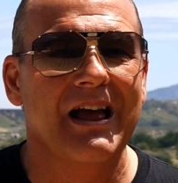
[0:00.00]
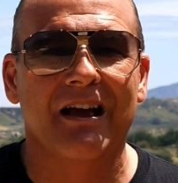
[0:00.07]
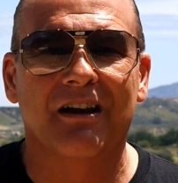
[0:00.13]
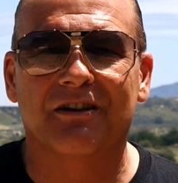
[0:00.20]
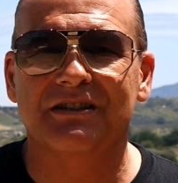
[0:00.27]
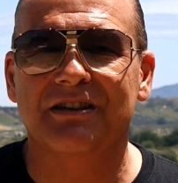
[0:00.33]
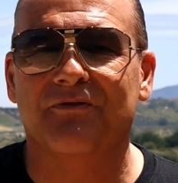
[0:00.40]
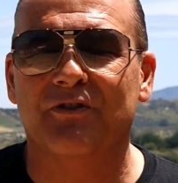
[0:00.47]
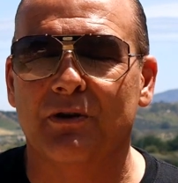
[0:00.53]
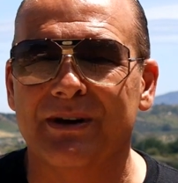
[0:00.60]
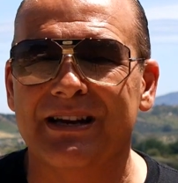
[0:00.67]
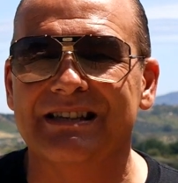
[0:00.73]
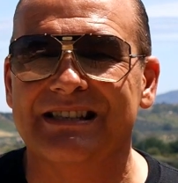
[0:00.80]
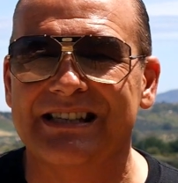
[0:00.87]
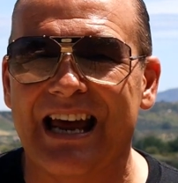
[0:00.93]
Because if you're
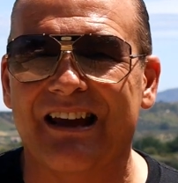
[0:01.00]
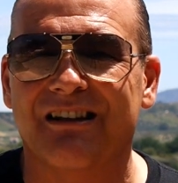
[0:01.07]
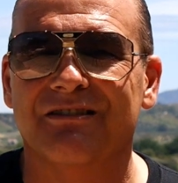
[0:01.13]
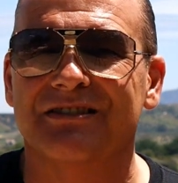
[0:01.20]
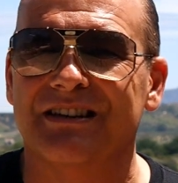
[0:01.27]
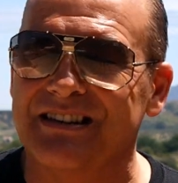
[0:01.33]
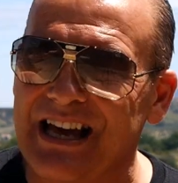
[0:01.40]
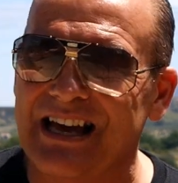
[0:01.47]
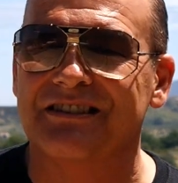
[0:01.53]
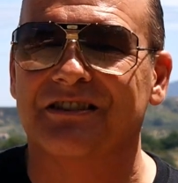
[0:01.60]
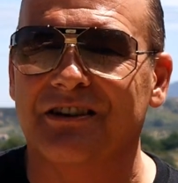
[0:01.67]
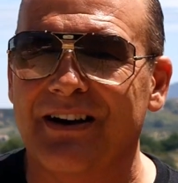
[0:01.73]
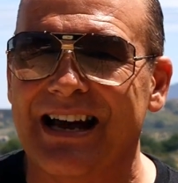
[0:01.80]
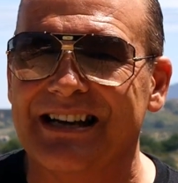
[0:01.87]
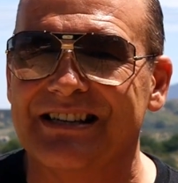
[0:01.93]
in sales and that's
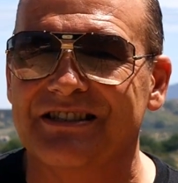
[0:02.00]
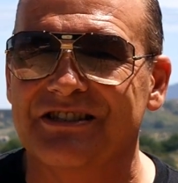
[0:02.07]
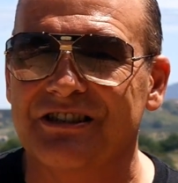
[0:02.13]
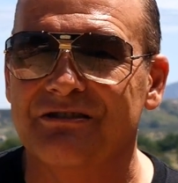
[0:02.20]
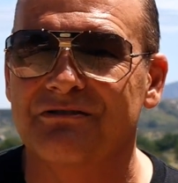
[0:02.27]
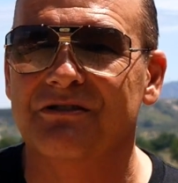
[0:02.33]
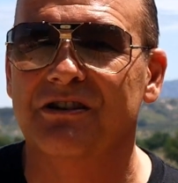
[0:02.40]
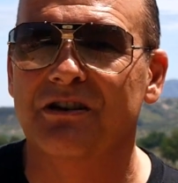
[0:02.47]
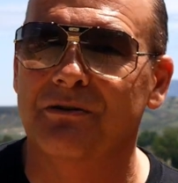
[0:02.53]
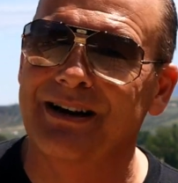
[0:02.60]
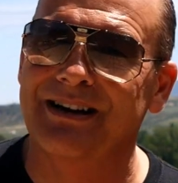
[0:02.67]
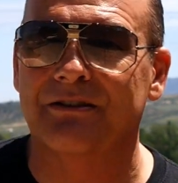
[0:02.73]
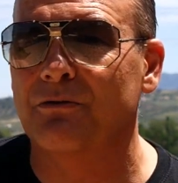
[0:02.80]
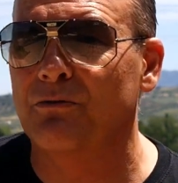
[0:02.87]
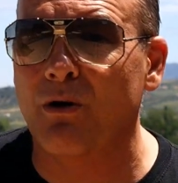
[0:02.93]
your attitude, you're
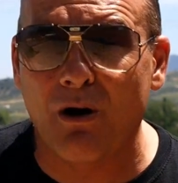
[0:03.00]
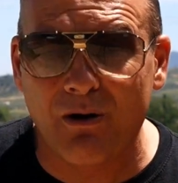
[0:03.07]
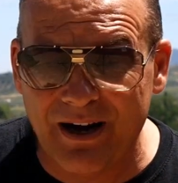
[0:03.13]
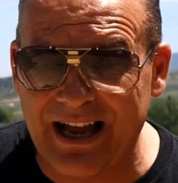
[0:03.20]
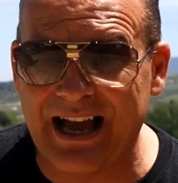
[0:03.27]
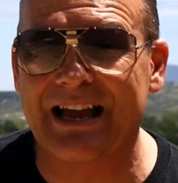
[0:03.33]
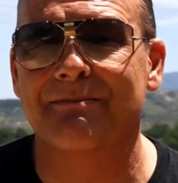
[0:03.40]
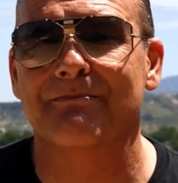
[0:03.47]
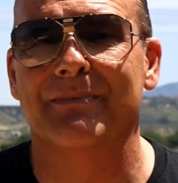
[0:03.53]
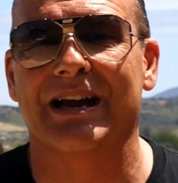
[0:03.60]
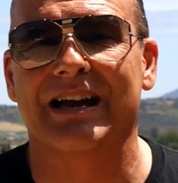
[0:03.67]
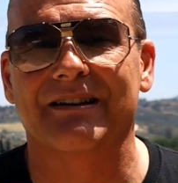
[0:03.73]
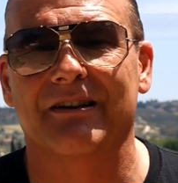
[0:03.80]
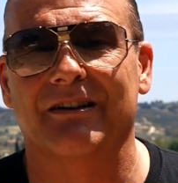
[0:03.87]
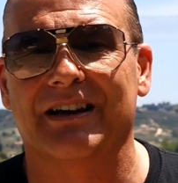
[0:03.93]
in the wrong game,
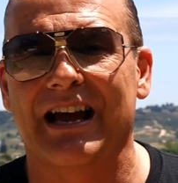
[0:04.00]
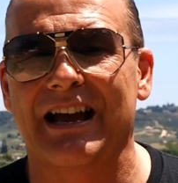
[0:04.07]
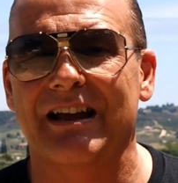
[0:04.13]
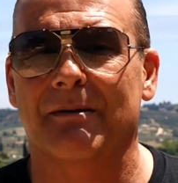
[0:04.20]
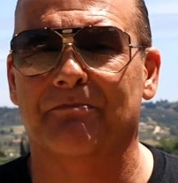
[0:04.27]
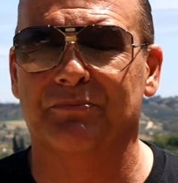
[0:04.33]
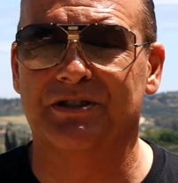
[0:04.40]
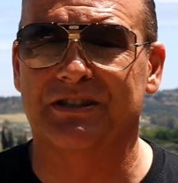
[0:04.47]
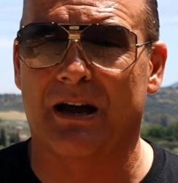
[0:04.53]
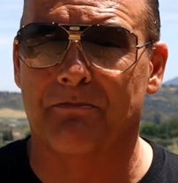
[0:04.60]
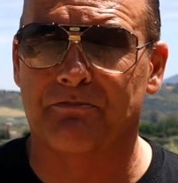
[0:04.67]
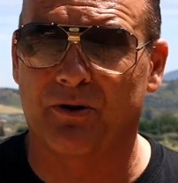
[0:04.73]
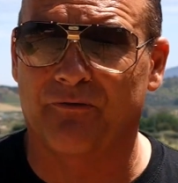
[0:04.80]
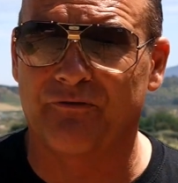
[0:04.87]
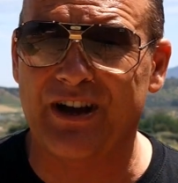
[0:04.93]
mate, okay? A
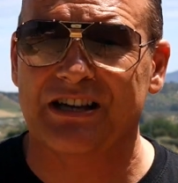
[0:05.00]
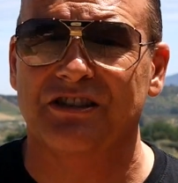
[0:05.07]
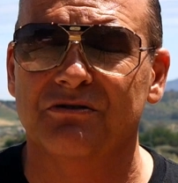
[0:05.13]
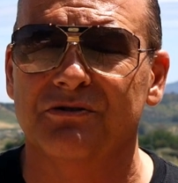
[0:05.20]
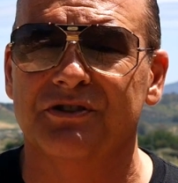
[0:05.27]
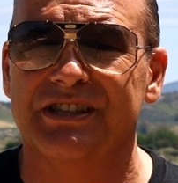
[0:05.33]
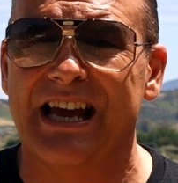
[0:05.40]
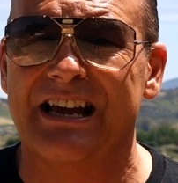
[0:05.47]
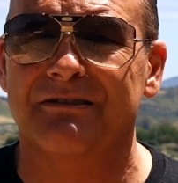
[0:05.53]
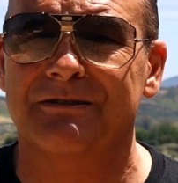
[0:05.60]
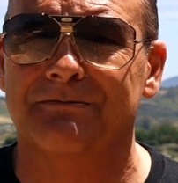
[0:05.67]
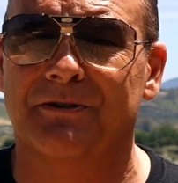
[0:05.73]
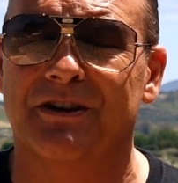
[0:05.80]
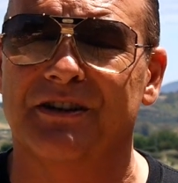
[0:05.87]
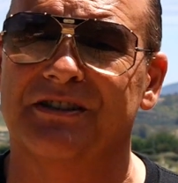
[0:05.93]
professional
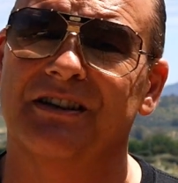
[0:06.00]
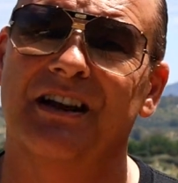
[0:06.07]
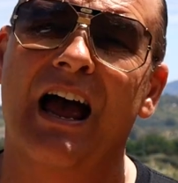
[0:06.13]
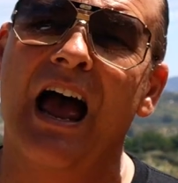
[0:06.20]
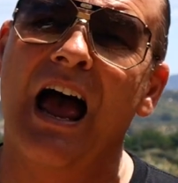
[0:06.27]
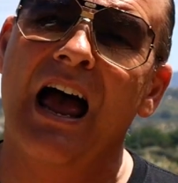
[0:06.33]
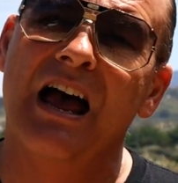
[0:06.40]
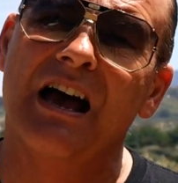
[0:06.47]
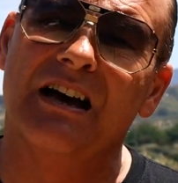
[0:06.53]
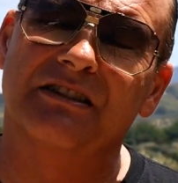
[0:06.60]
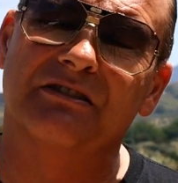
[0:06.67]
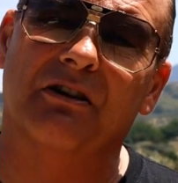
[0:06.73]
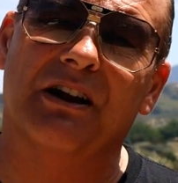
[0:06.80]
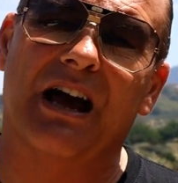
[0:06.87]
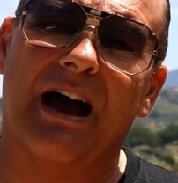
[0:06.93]
salesperson has
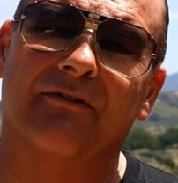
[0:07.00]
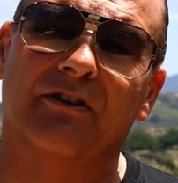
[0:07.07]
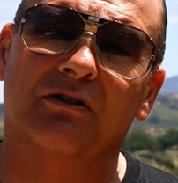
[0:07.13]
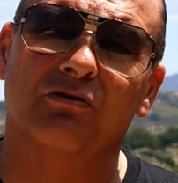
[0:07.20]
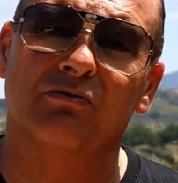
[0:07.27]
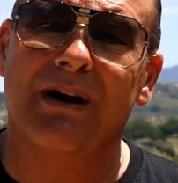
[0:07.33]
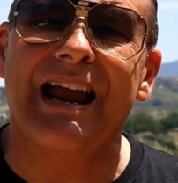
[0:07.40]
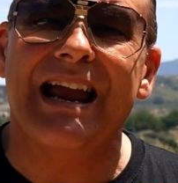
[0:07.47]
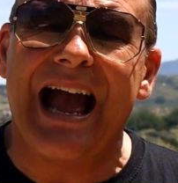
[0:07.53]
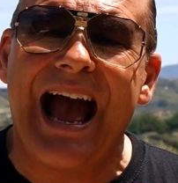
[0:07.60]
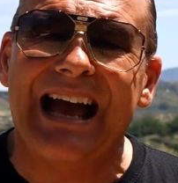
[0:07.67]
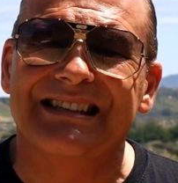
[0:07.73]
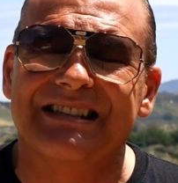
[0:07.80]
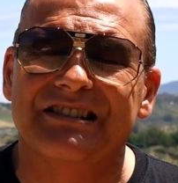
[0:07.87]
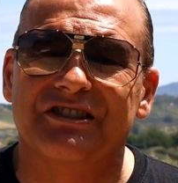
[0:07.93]
got to have a great
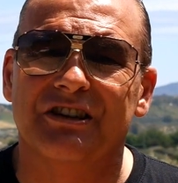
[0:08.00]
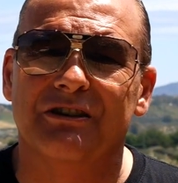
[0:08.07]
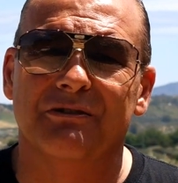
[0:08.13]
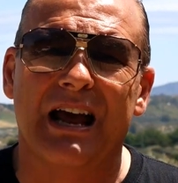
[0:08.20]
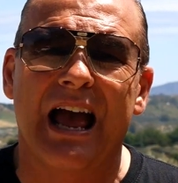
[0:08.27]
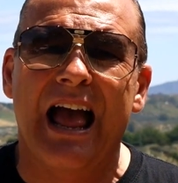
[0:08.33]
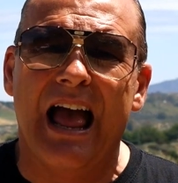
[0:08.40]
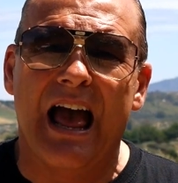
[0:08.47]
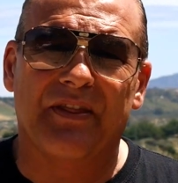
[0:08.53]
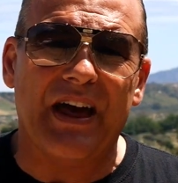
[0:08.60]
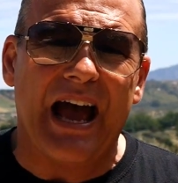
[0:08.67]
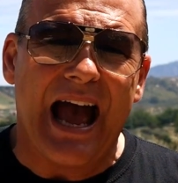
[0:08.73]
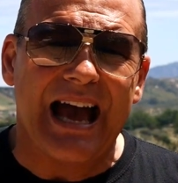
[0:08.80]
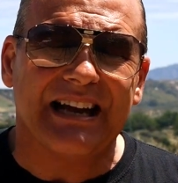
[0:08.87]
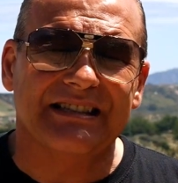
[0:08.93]
attitude. And
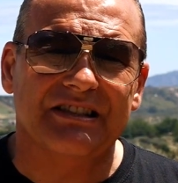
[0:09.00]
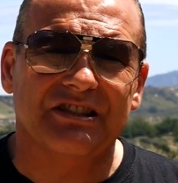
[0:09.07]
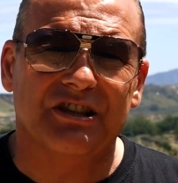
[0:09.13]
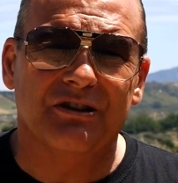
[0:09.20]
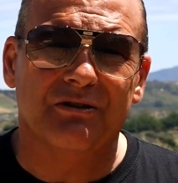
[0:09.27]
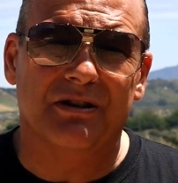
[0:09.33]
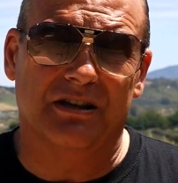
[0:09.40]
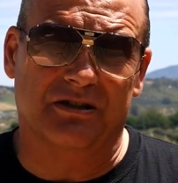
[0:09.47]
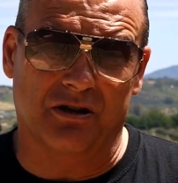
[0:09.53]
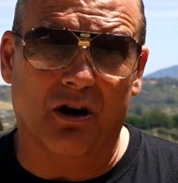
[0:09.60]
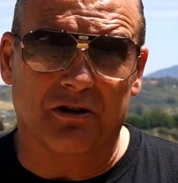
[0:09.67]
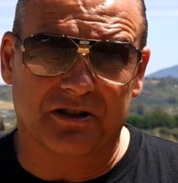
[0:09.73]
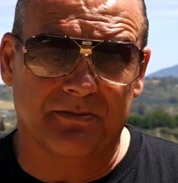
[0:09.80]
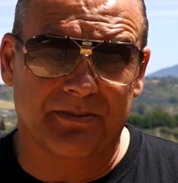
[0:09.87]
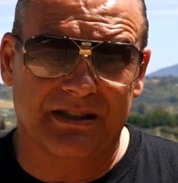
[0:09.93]
that attitude has
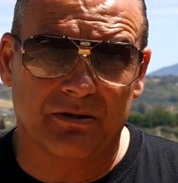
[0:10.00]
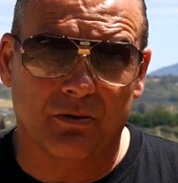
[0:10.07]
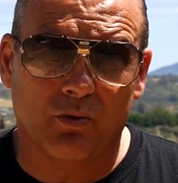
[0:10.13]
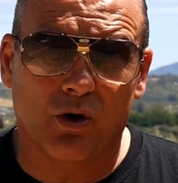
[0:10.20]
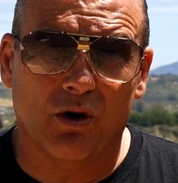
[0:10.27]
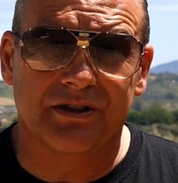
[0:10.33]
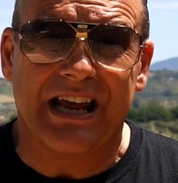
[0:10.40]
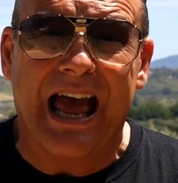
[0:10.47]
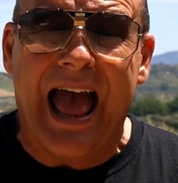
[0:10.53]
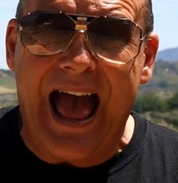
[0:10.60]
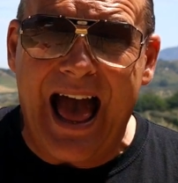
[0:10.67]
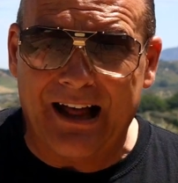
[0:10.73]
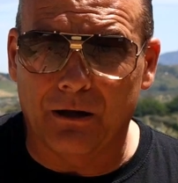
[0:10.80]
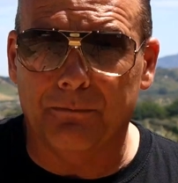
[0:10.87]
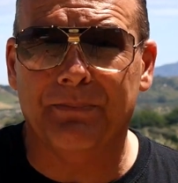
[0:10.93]
got to be towards
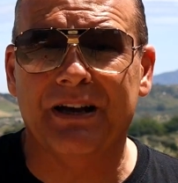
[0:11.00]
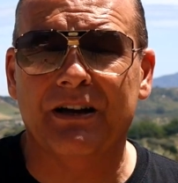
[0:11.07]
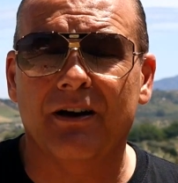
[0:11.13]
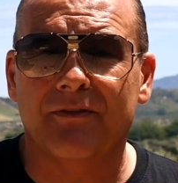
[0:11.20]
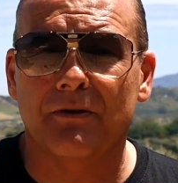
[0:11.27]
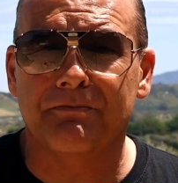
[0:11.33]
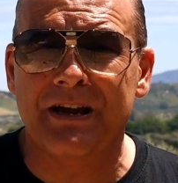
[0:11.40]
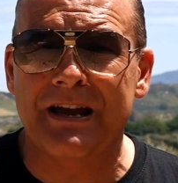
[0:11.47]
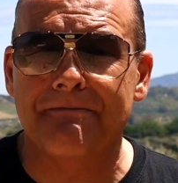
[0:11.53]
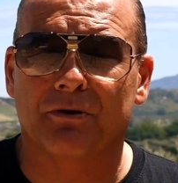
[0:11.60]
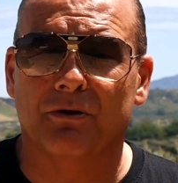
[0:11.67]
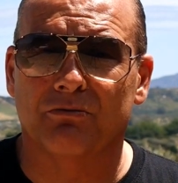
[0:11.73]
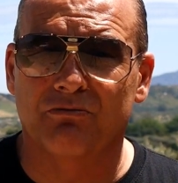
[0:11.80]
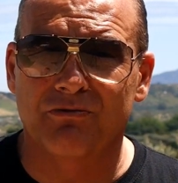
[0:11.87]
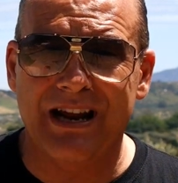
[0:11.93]
helping other
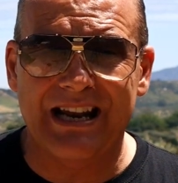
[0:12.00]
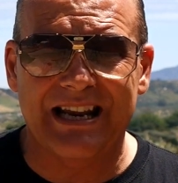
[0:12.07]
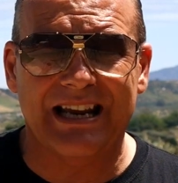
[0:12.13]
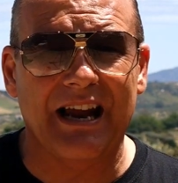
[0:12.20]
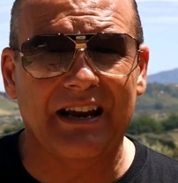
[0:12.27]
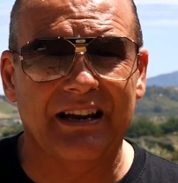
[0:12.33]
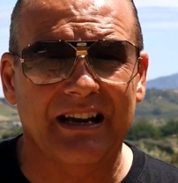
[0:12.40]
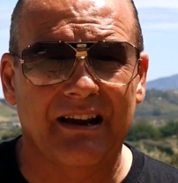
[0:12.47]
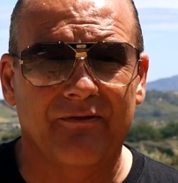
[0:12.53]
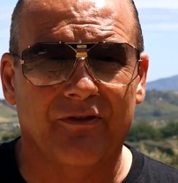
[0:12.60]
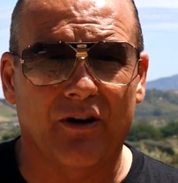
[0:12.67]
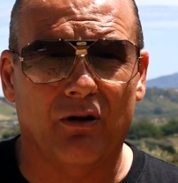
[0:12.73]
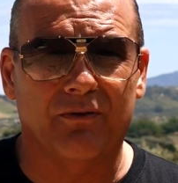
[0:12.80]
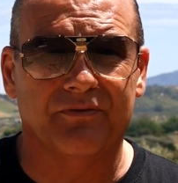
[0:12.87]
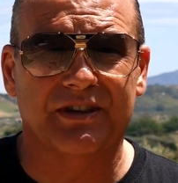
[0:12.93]
people, really getting
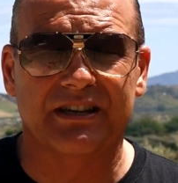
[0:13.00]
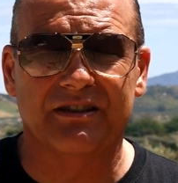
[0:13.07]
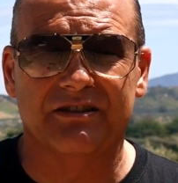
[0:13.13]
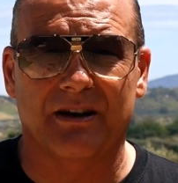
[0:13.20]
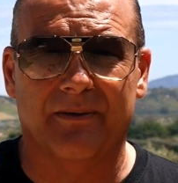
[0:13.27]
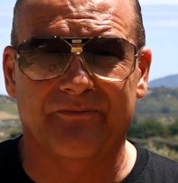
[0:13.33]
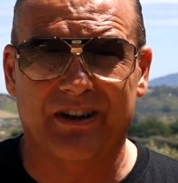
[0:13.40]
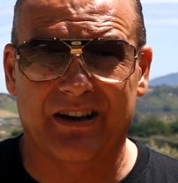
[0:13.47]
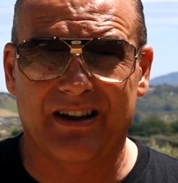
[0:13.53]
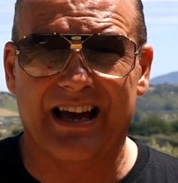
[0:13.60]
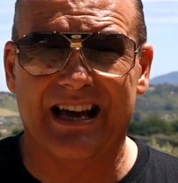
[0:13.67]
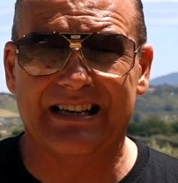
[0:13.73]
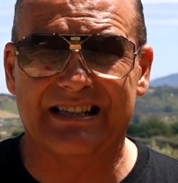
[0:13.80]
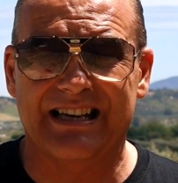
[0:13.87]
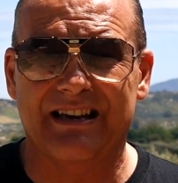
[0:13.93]
involved in something that
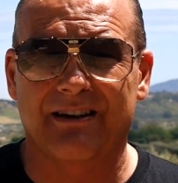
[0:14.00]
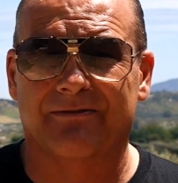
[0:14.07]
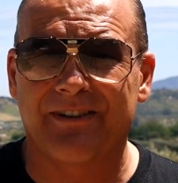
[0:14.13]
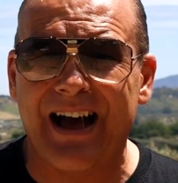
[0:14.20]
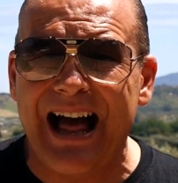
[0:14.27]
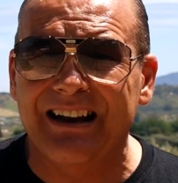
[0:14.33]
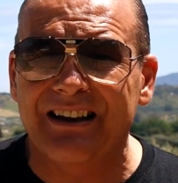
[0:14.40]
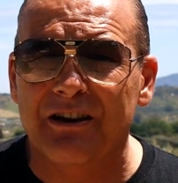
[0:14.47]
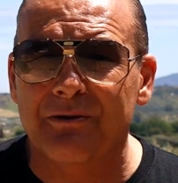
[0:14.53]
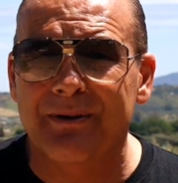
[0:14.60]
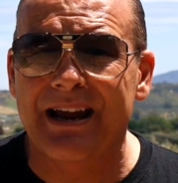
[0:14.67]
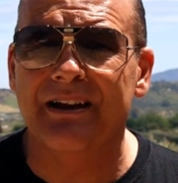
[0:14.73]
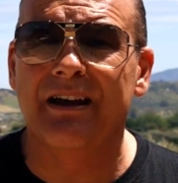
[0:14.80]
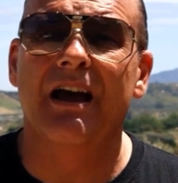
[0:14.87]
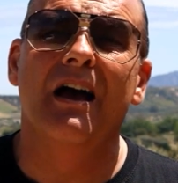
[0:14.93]
they see a value
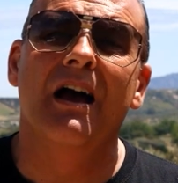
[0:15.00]
in.